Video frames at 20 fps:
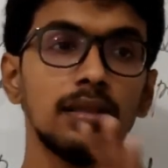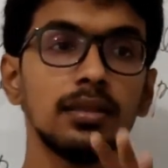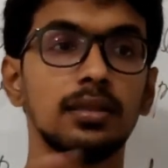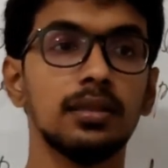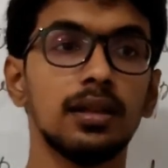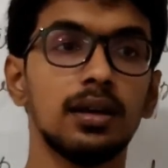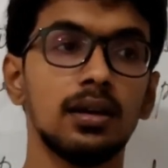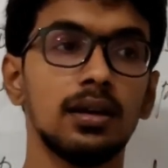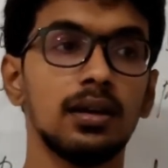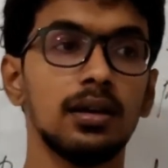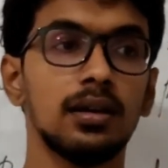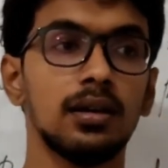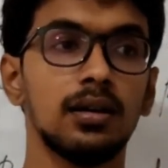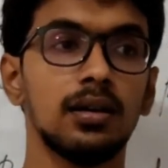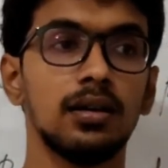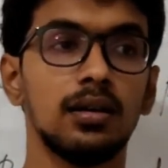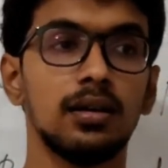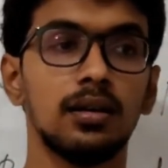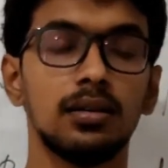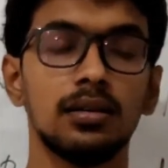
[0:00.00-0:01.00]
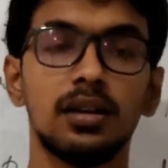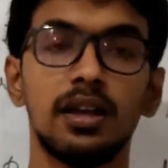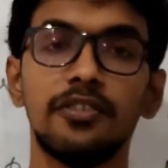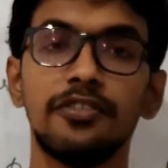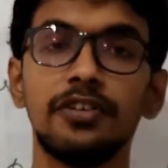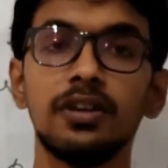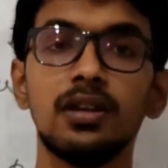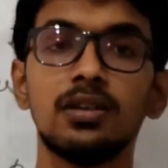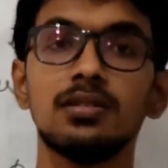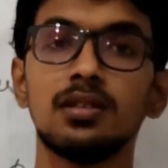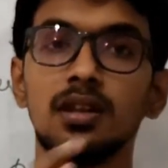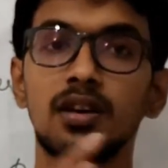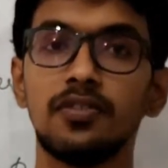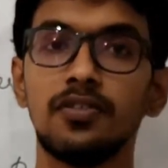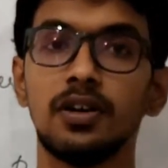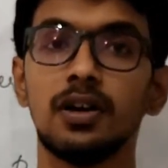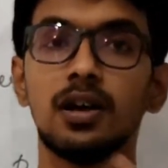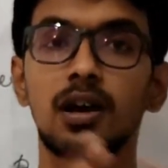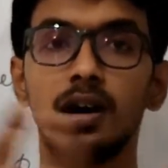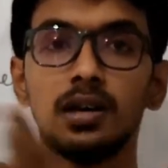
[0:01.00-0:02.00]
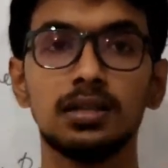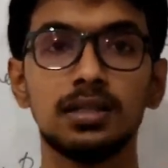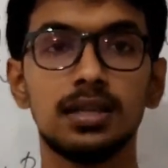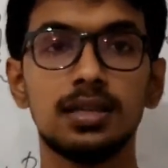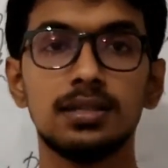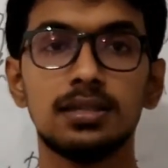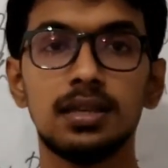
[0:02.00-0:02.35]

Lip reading: the definition of a Cauchy